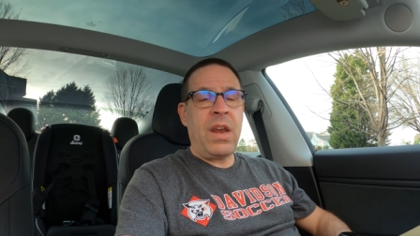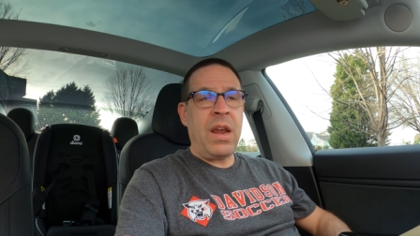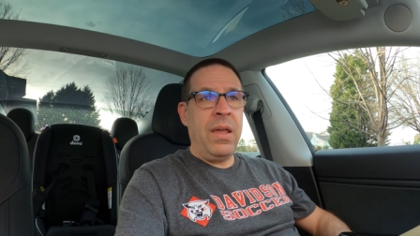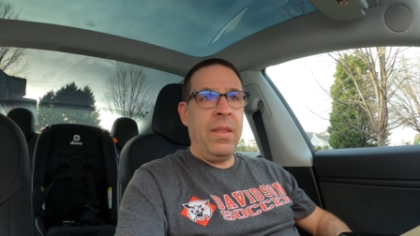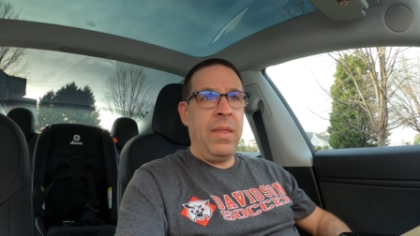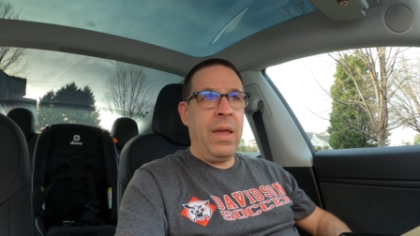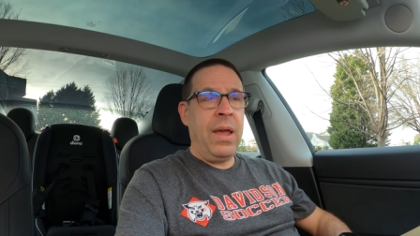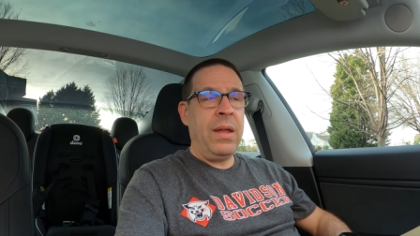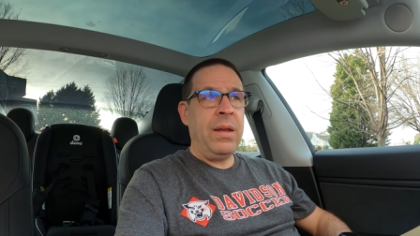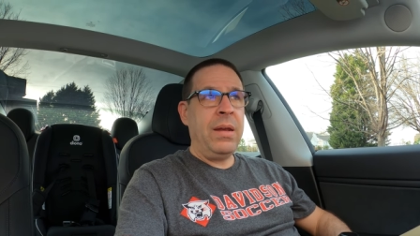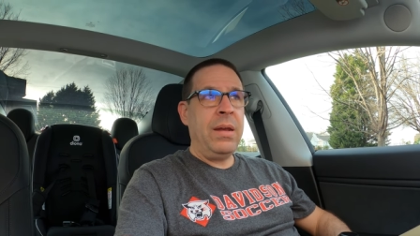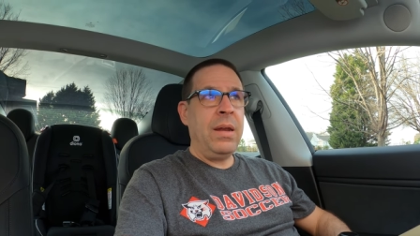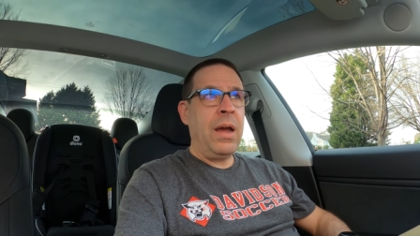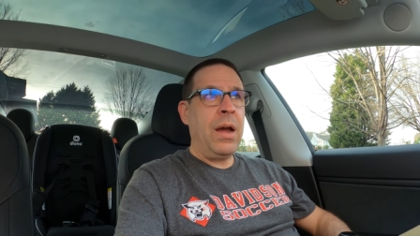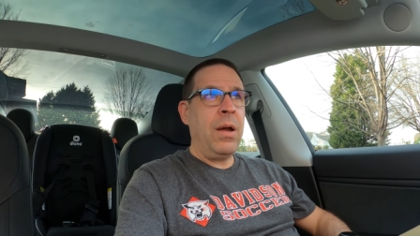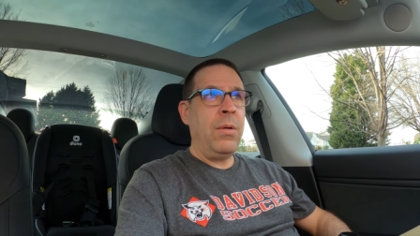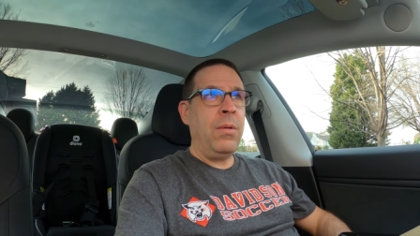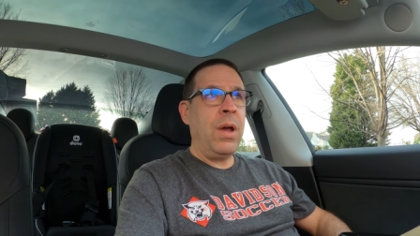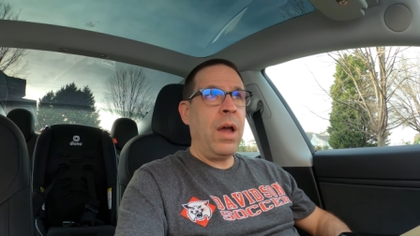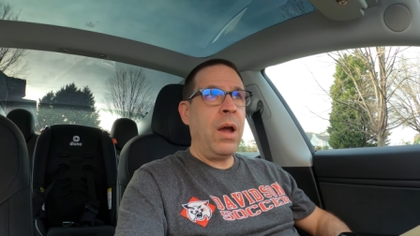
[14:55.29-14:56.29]
that
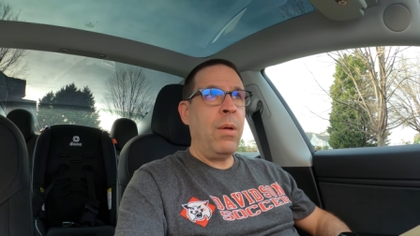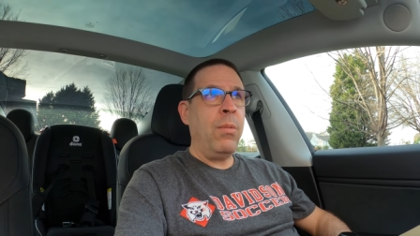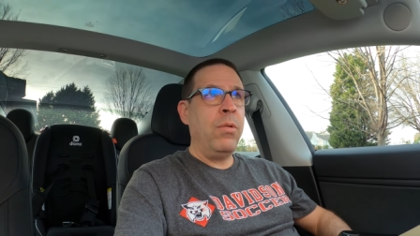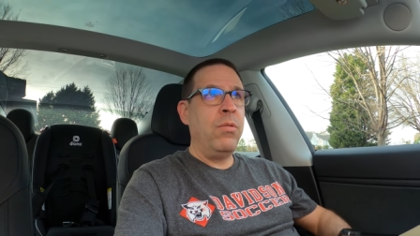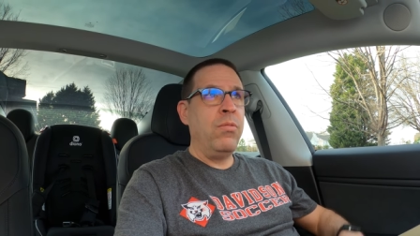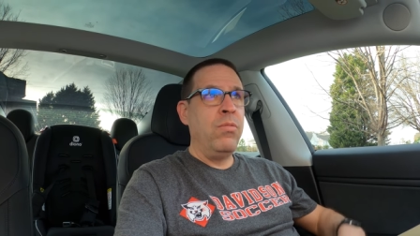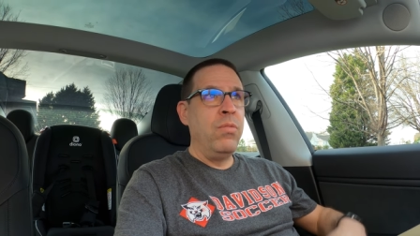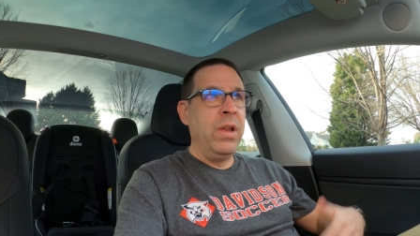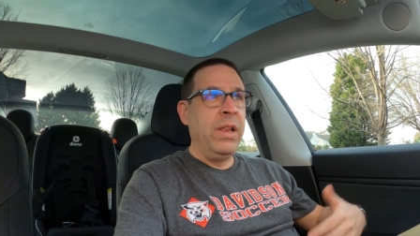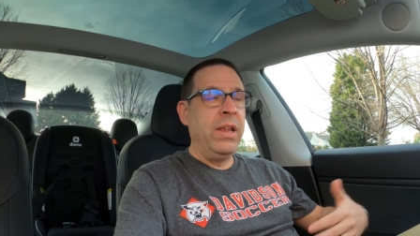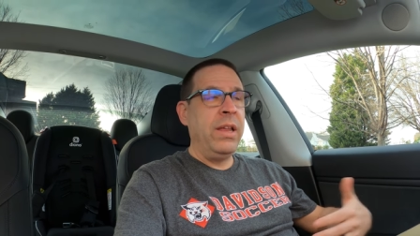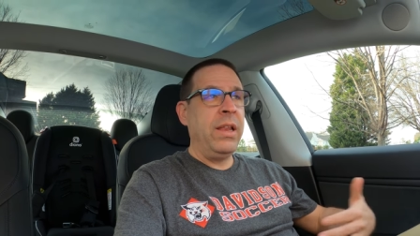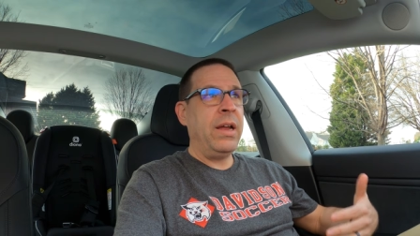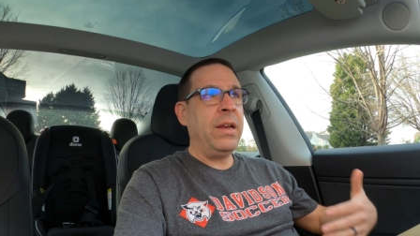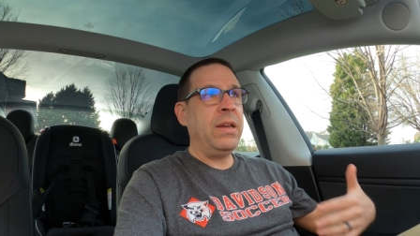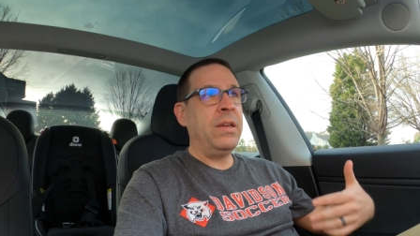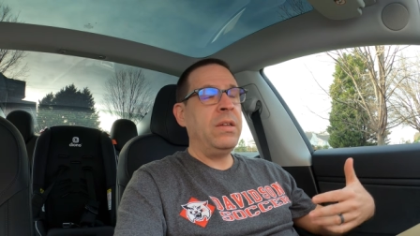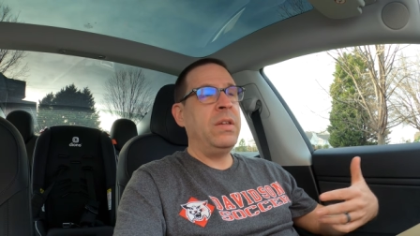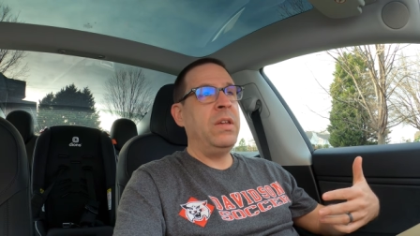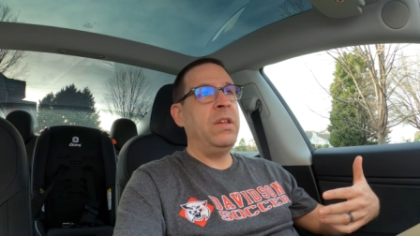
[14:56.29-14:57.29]
I, I, would really
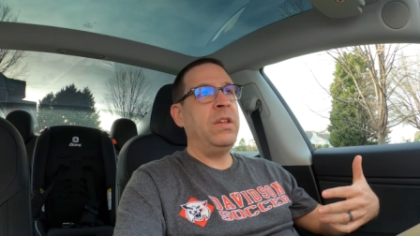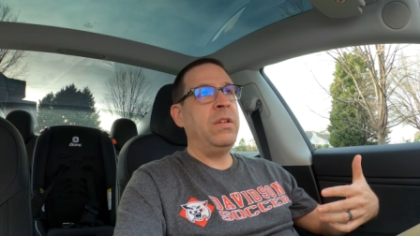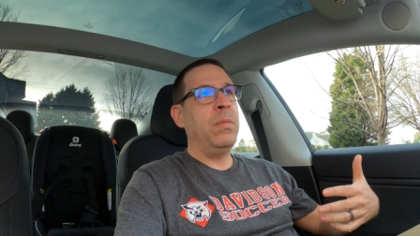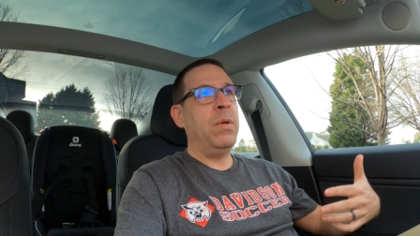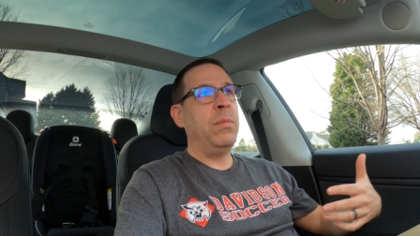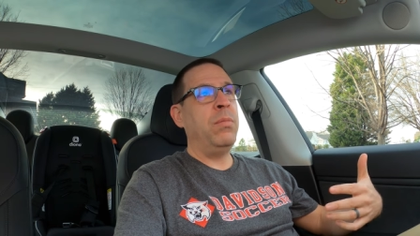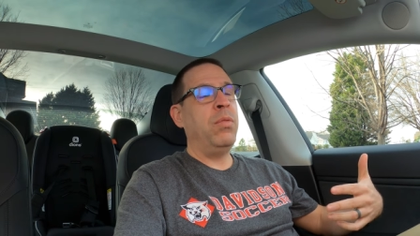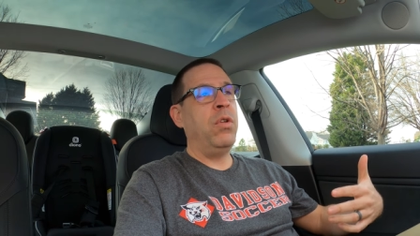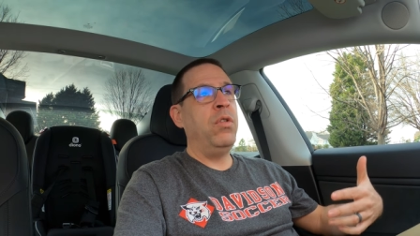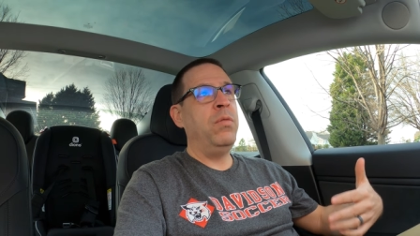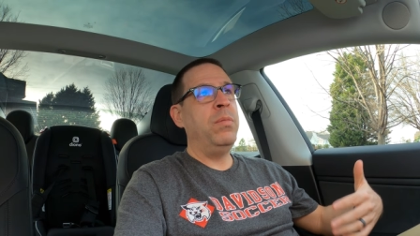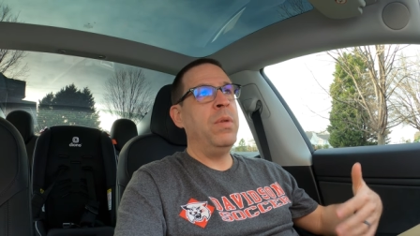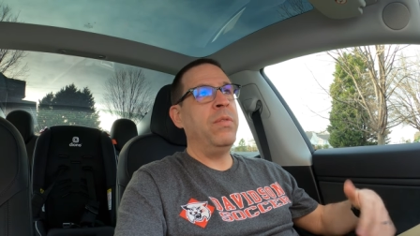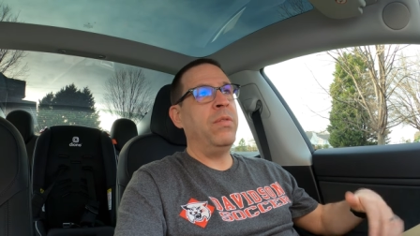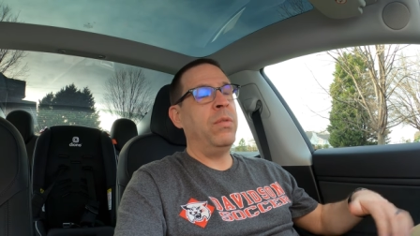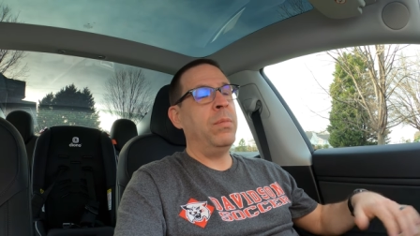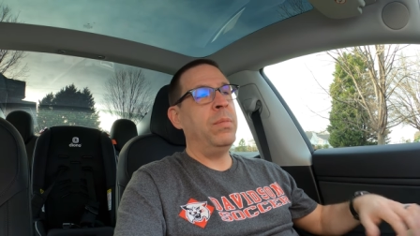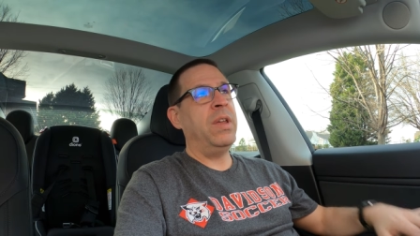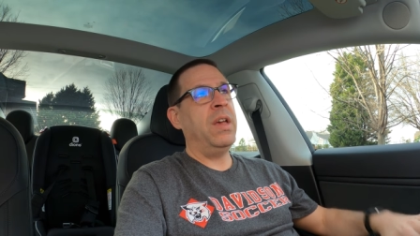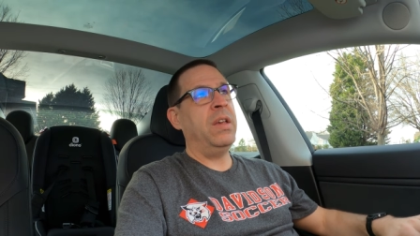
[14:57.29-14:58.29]
like to see some improvement
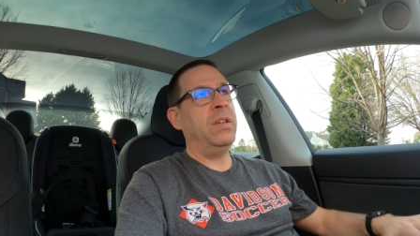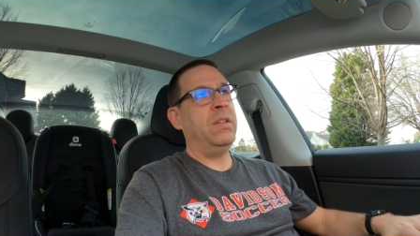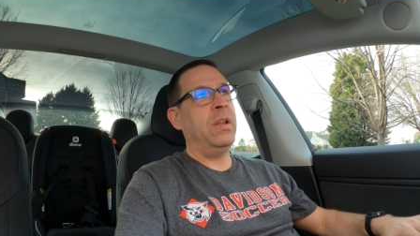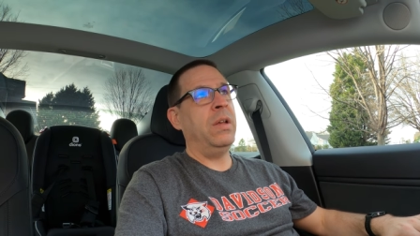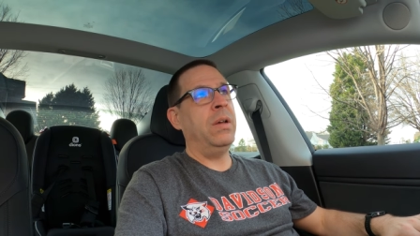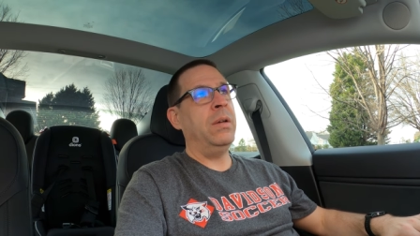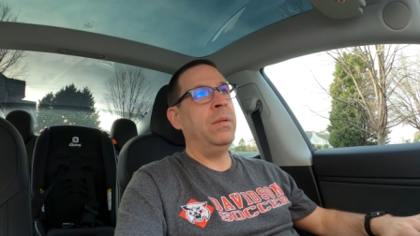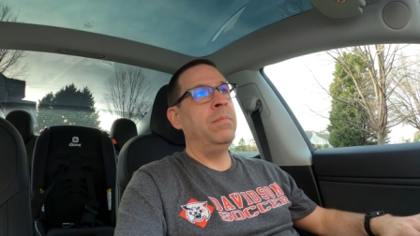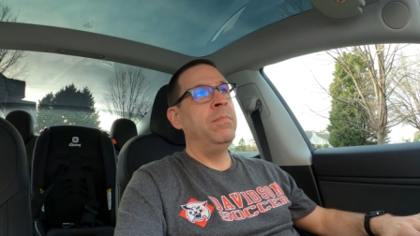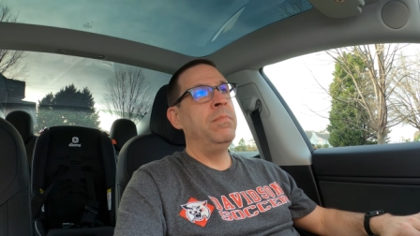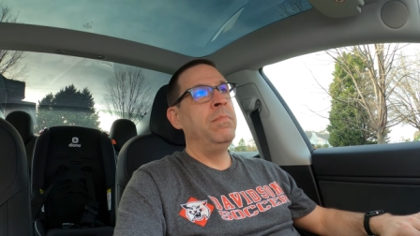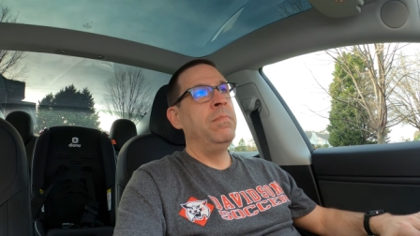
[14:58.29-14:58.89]
from Tesla